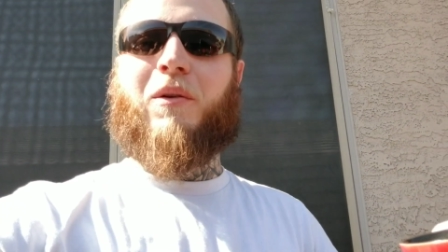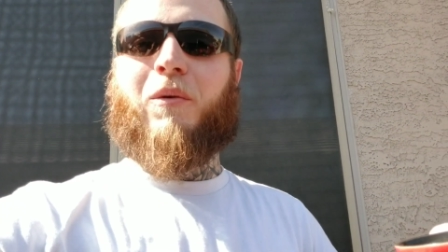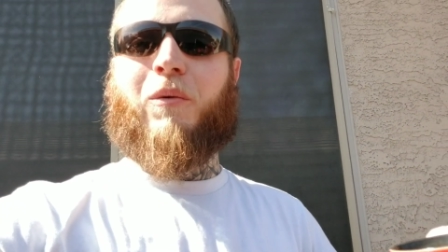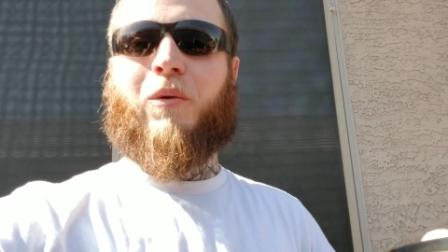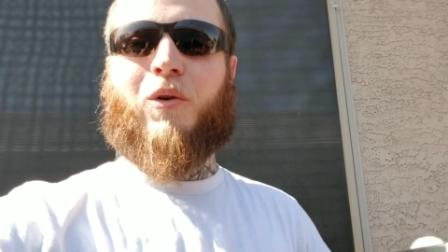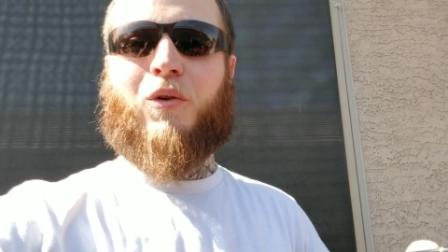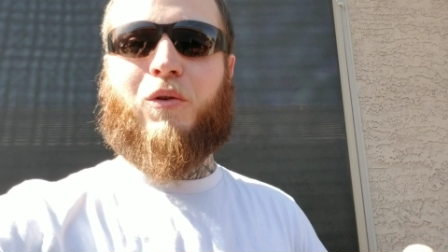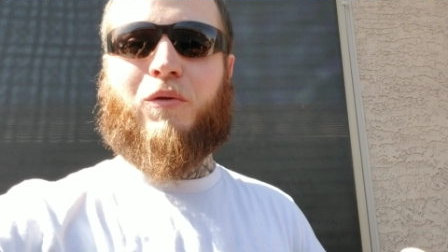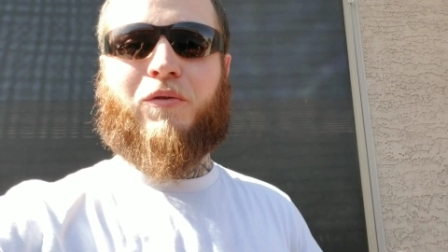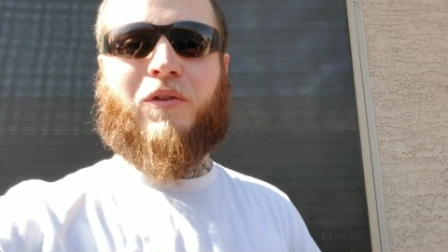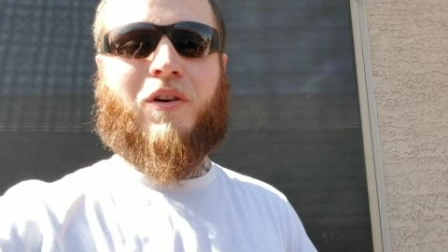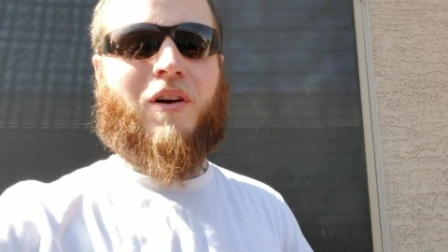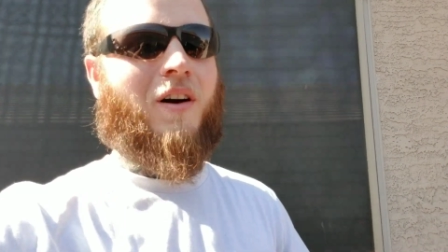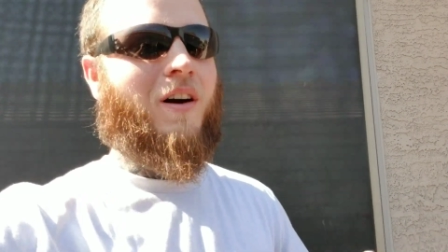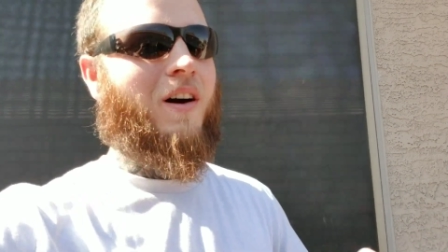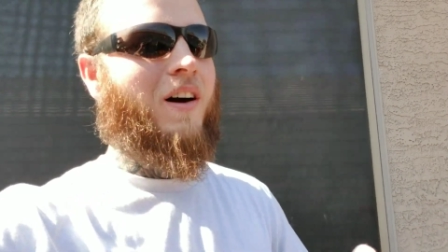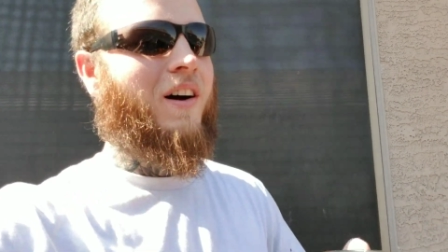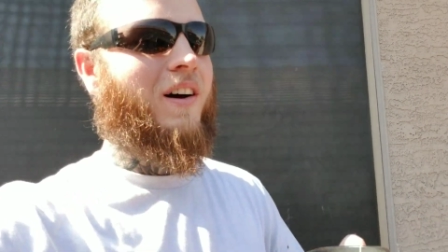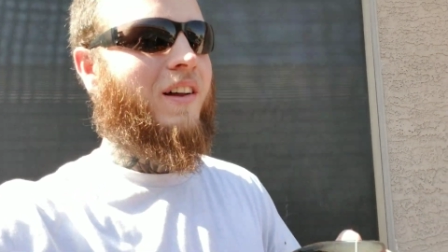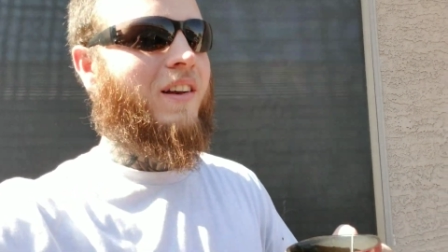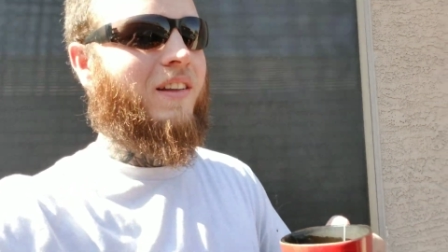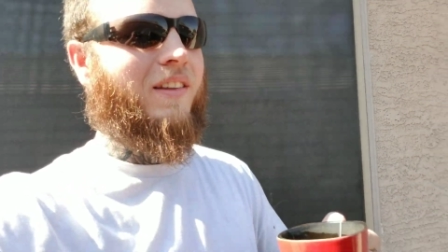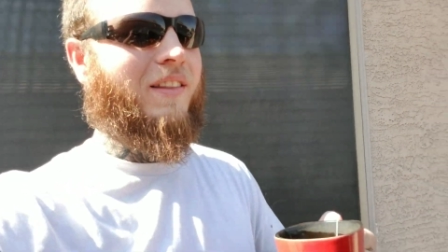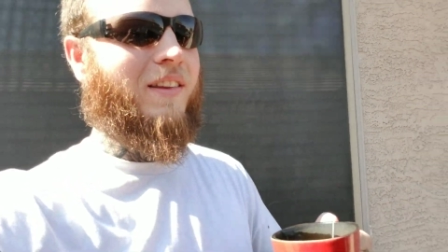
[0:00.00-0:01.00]
the roof
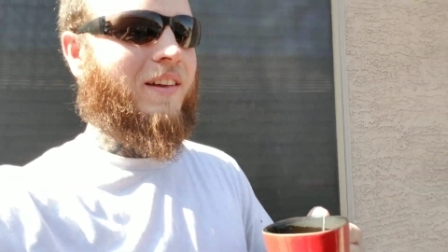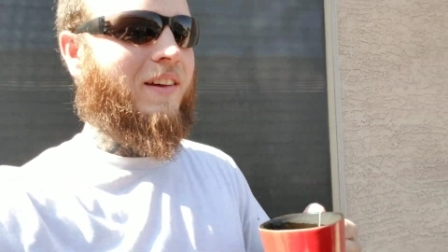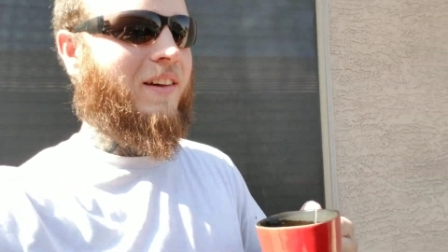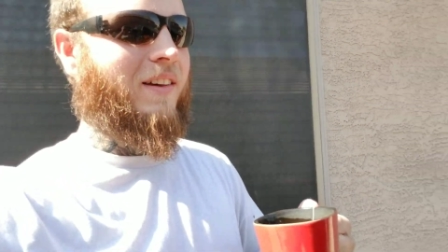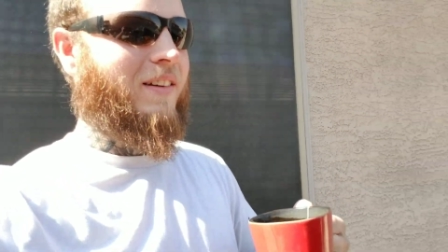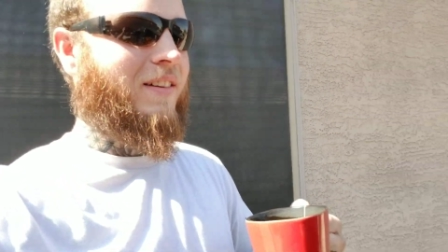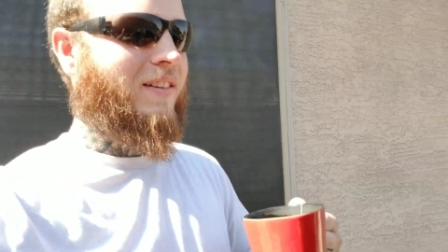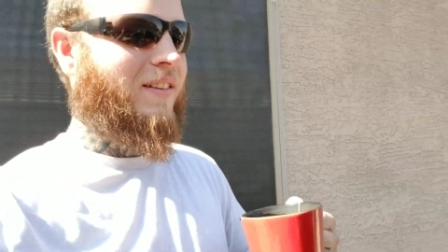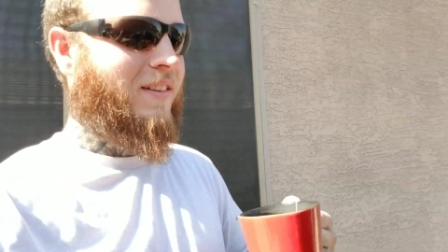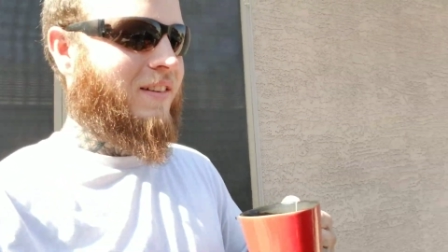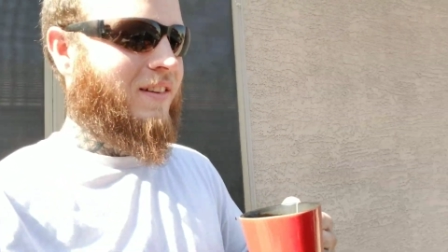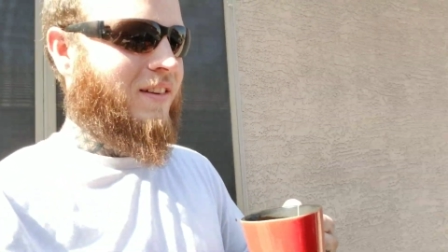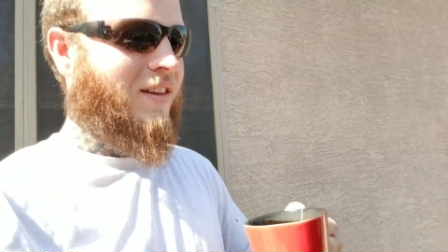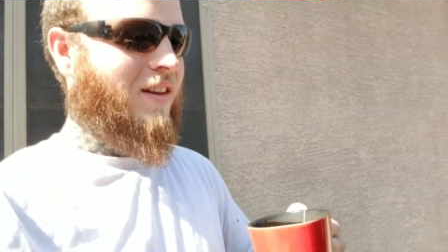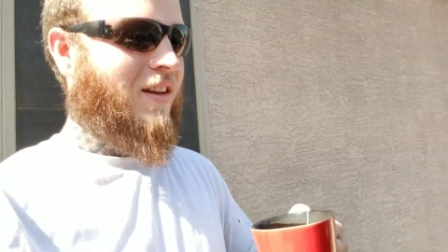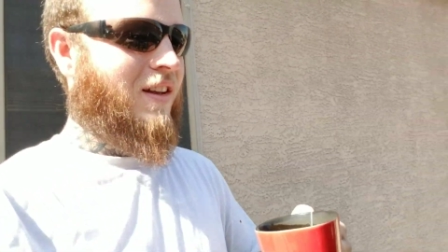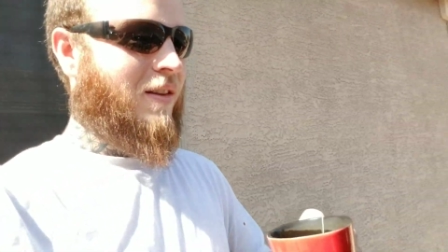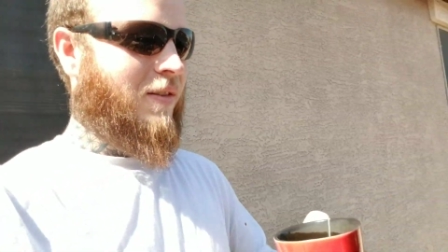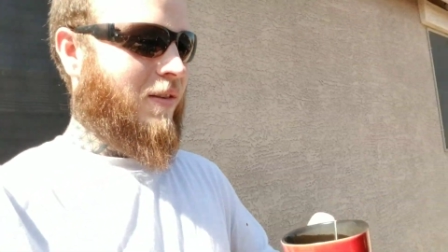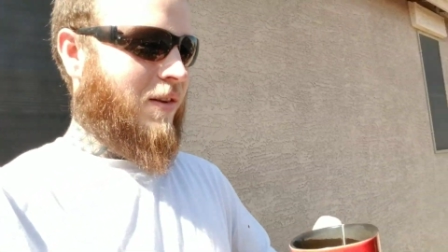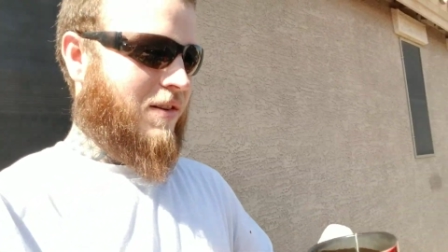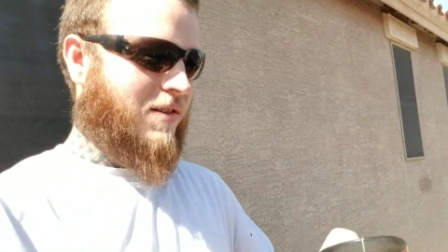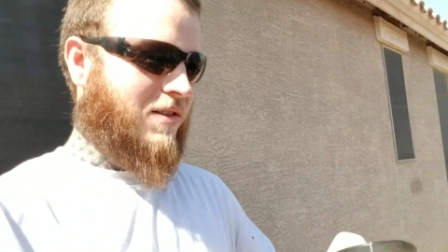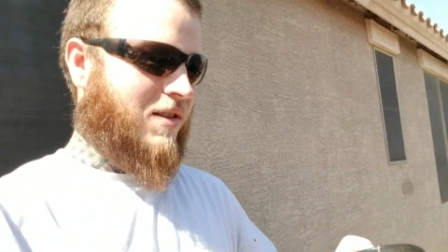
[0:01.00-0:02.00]
on and the
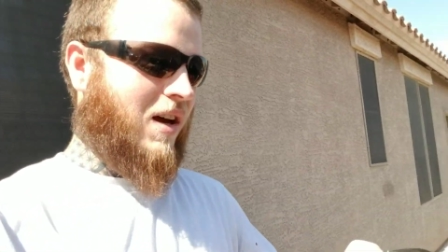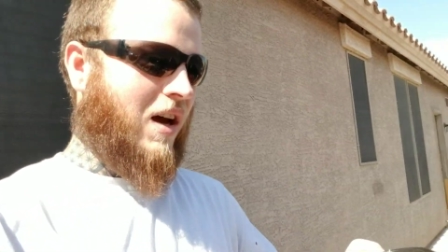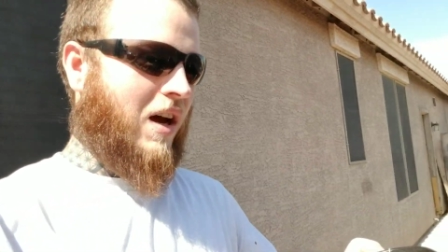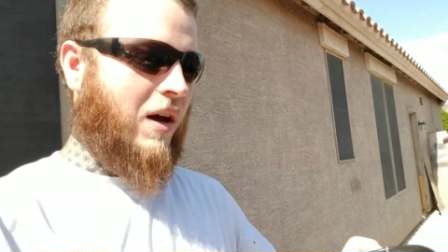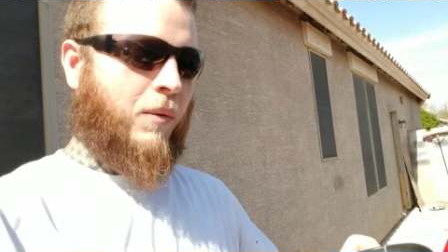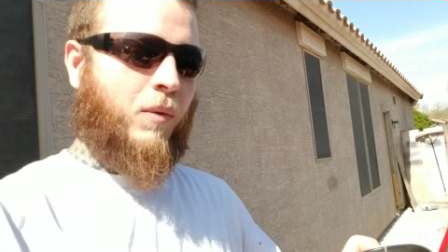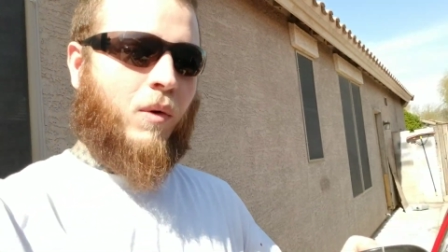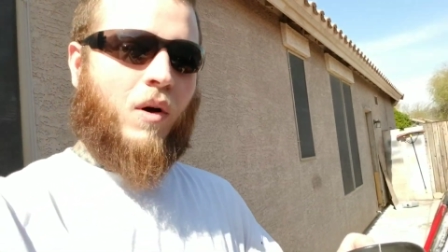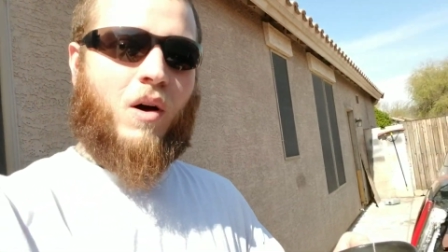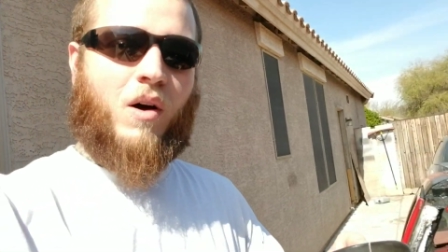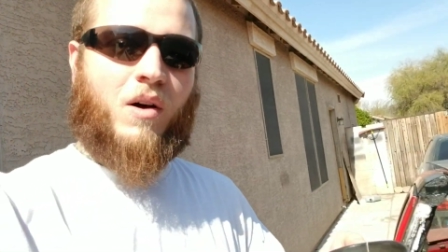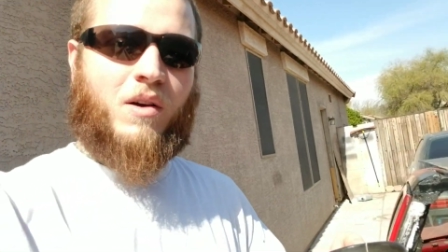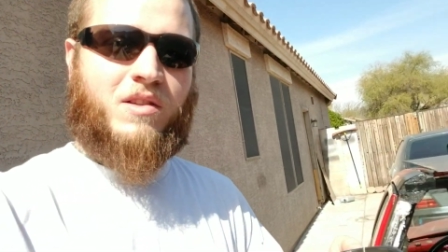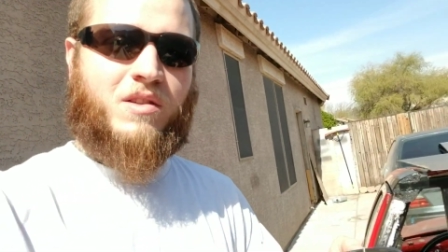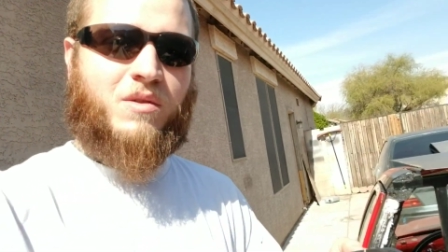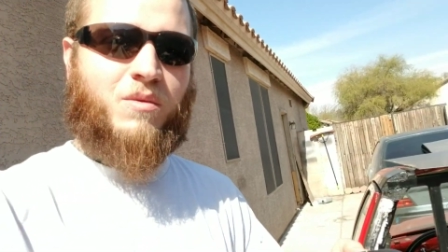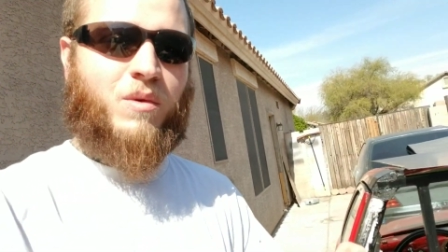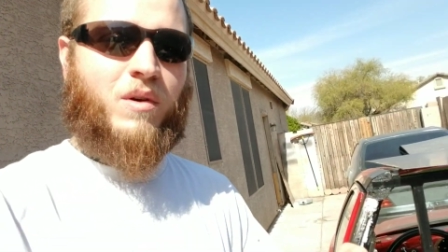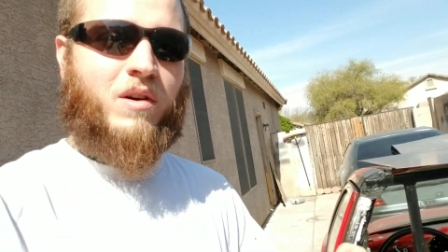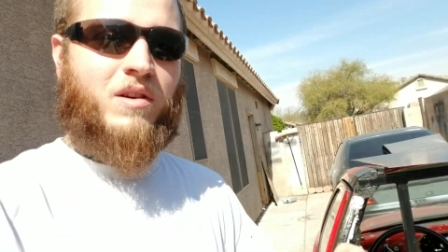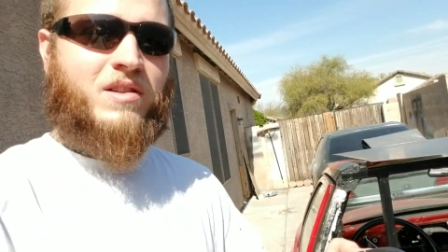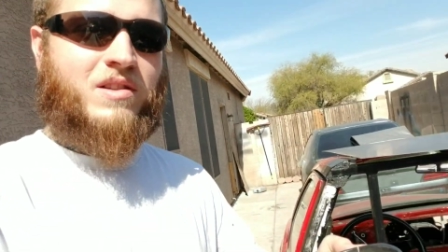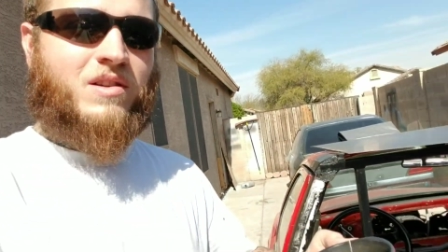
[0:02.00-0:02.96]
sidewalls, and we're going